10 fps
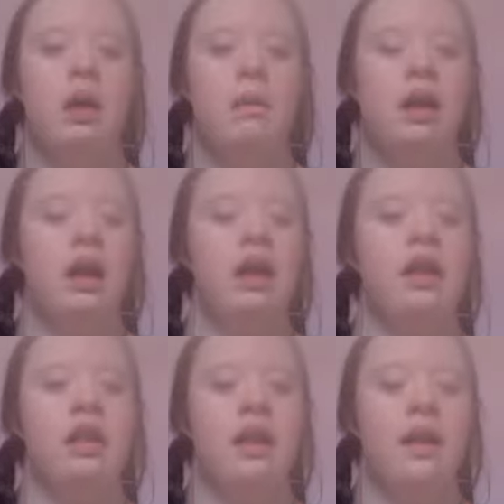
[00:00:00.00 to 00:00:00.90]

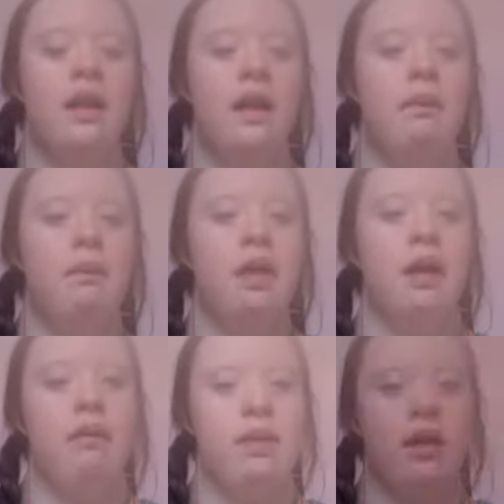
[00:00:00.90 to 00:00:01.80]
please let me
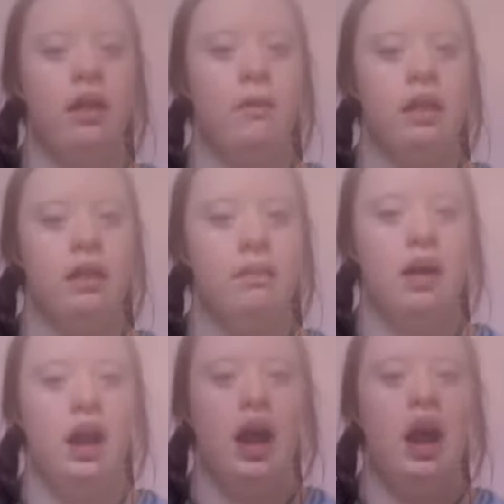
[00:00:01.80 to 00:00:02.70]
know in the comments
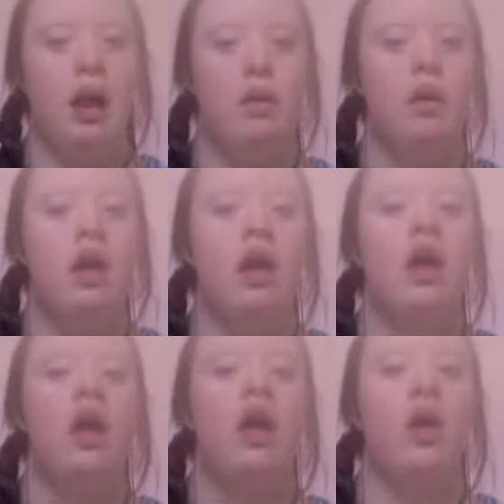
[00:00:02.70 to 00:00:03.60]
below,
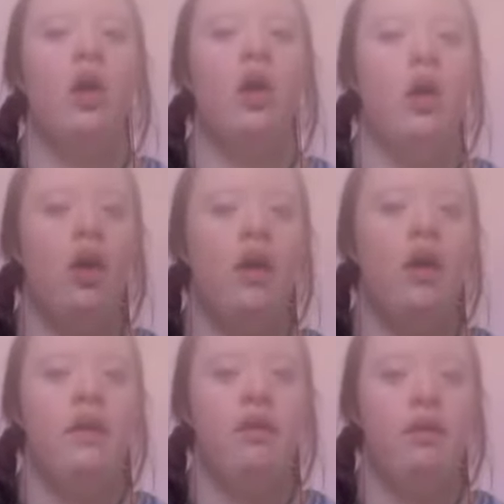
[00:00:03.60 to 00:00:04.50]
or
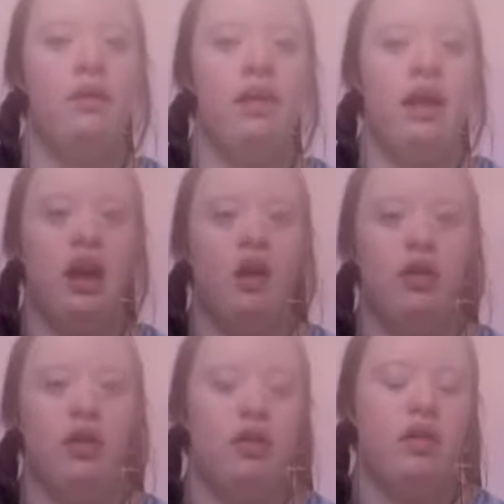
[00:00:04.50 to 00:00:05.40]
if you see
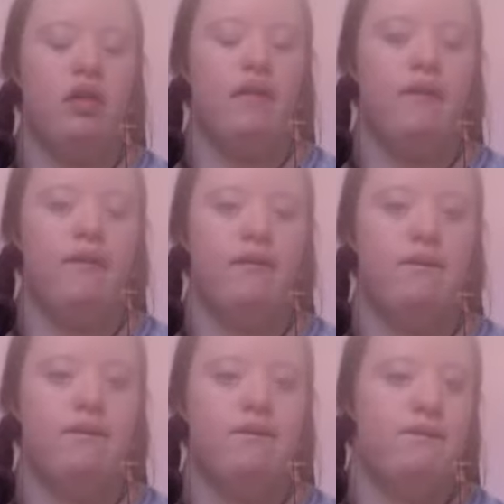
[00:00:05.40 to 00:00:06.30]
on
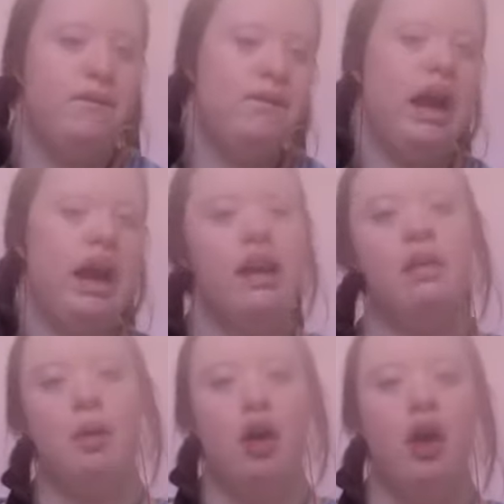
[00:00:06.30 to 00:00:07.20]

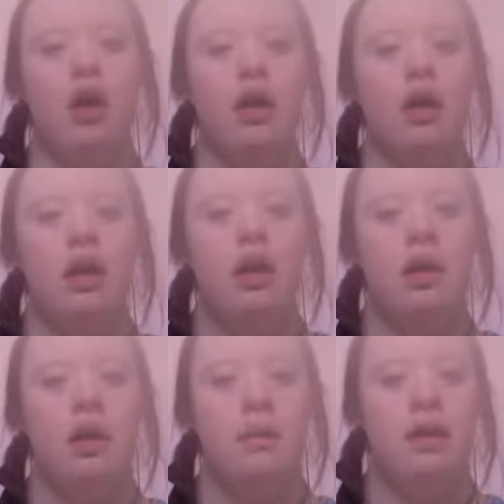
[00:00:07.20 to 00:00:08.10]
Facebook,
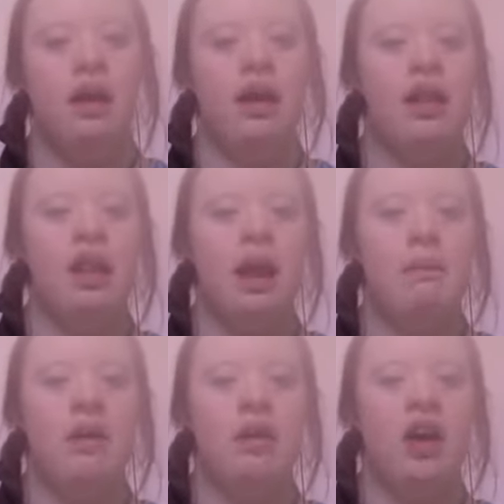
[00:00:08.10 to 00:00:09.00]
please
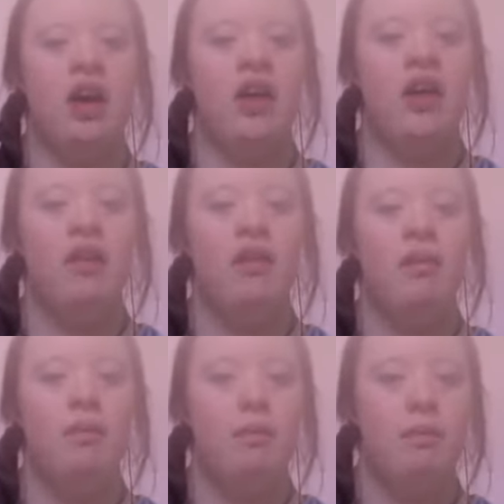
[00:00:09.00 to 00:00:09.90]
let me know
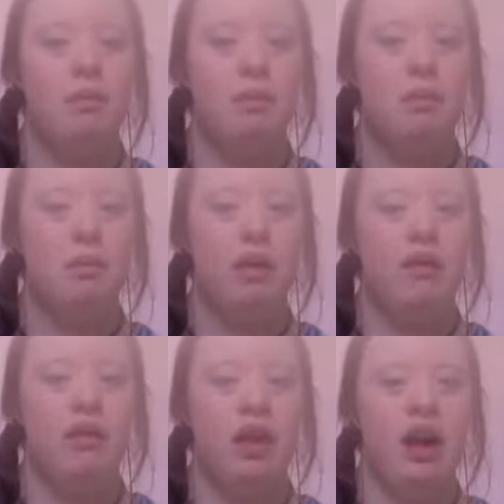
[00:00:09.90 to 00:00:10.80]

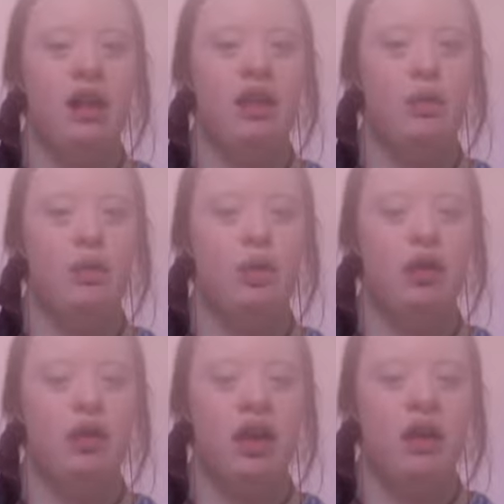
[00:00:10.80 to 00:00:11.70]
if you guys
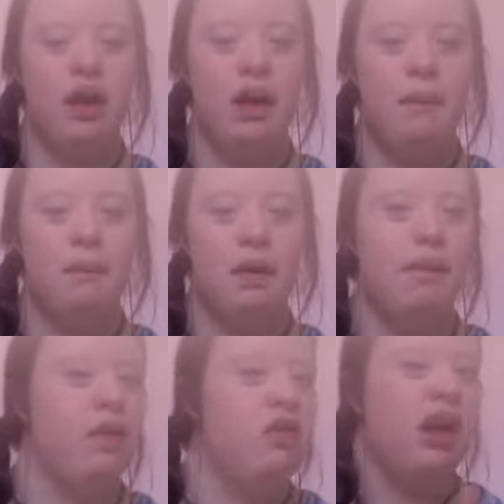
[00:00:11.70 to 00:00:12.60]
want to come
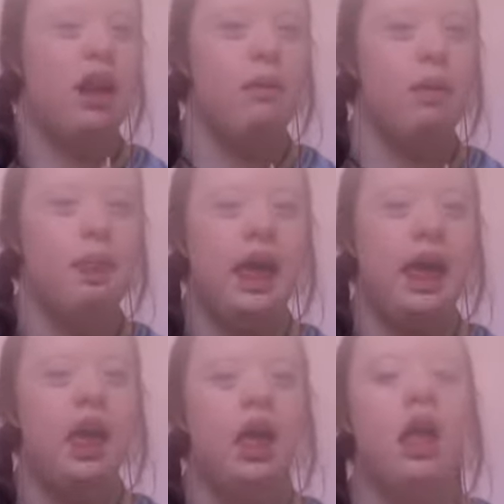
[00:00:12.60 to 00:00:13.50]
on this journey with
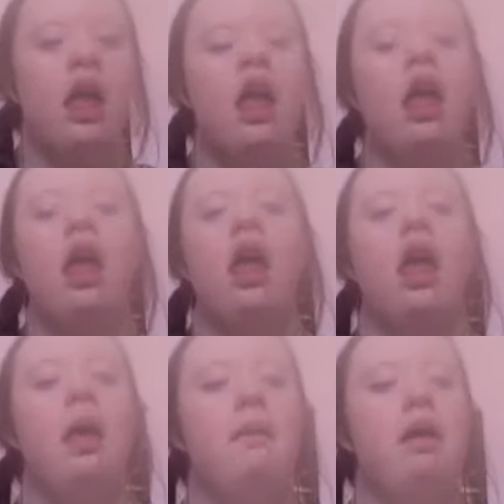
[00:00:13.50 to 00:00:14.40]
me,
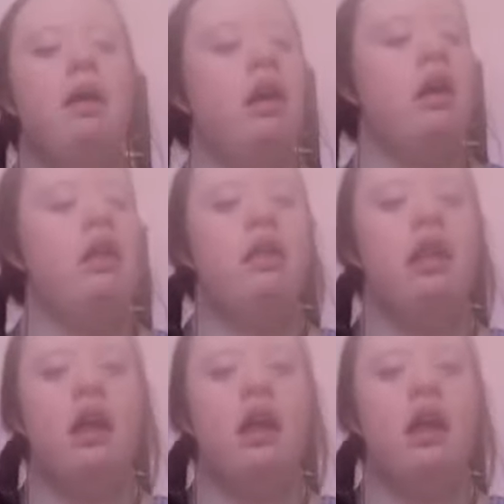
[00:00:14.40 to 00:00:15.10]
because,